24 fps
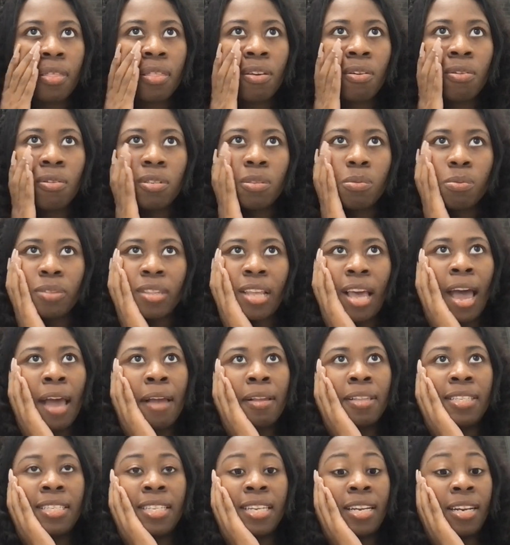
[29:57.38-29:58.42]
those
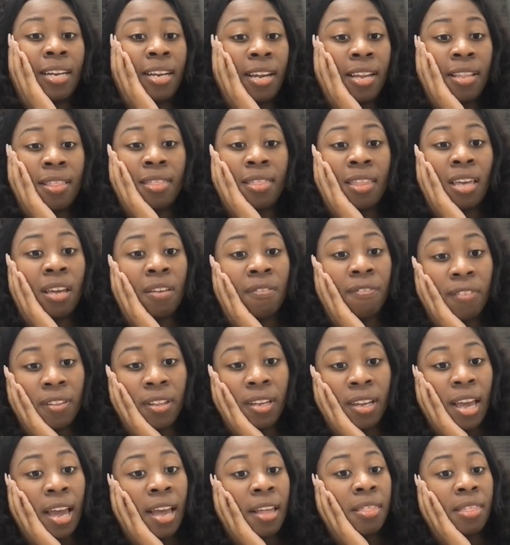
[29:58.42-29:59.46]
I did it, and
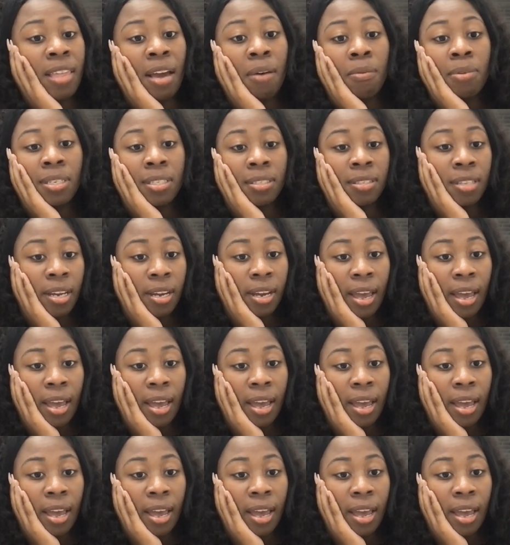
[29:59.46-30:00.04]
thankfully I, that was like